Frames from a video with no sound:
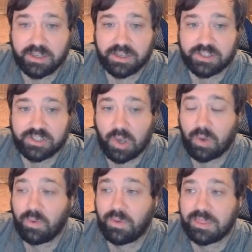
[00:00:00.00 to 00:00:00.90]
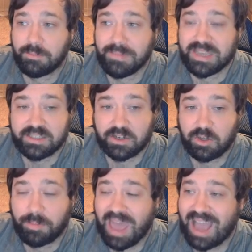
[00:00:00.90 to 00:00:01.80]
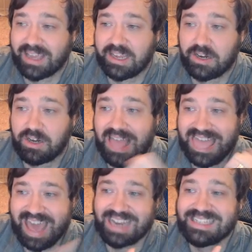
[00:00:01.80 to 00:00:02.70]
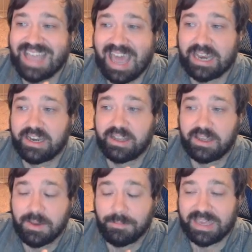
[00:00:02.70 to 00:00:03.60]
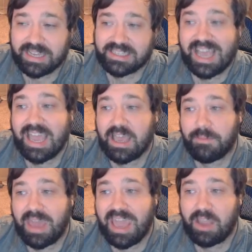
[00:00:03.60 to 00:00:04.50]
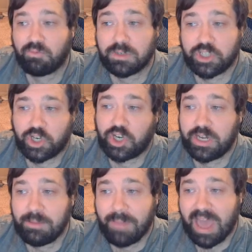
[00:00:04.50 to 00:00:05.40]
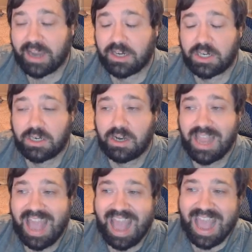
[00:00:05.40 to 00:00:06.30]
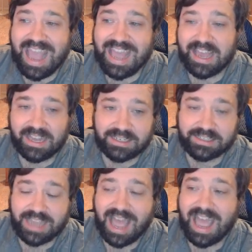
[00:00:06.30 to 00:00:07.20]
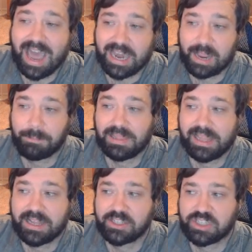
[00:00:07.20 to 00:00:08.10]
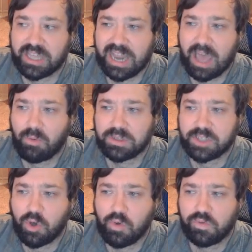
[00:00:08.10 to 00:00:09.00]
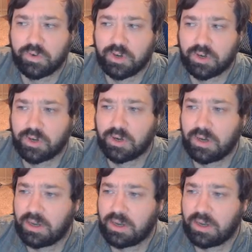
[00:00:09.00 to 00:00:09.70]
So the mystical pack here, that is added because I am a returning backer and I had a pledge that was over,